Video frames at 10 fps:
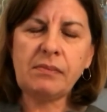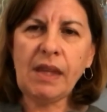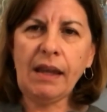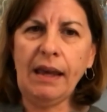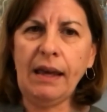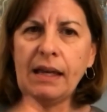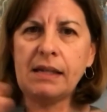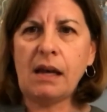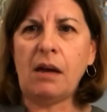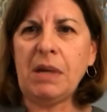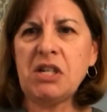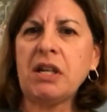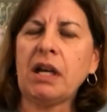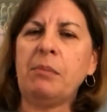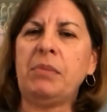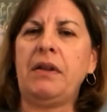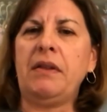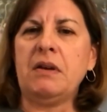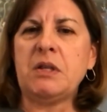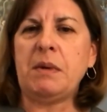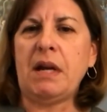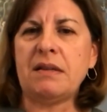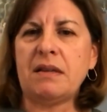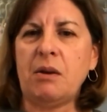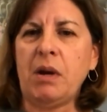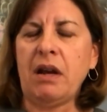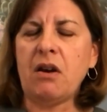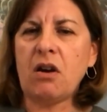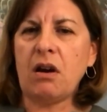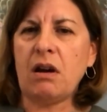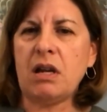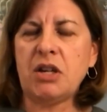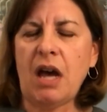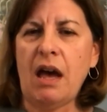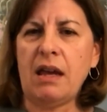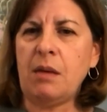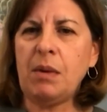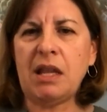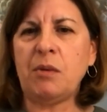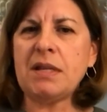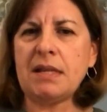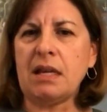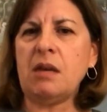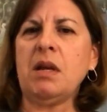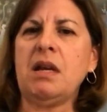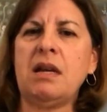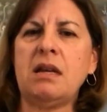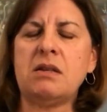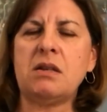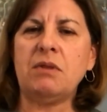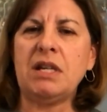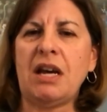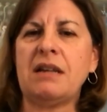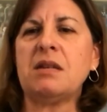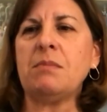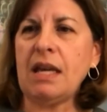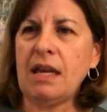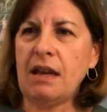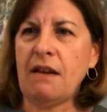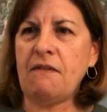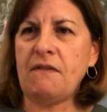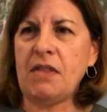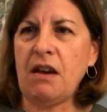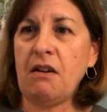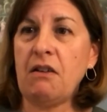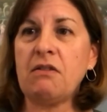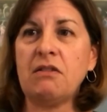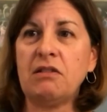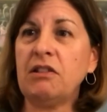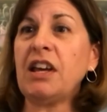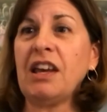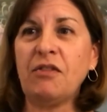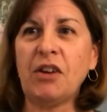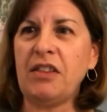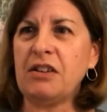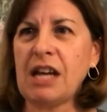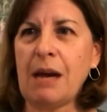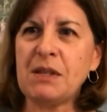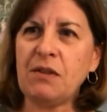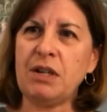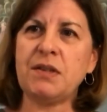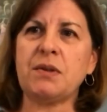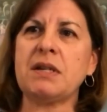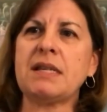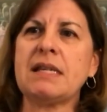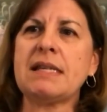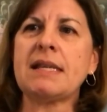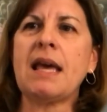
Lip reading: And I'll mention a couple of those, but also want to encourage anybody in the Wilson community to reach out to me if they're looking for other types of resources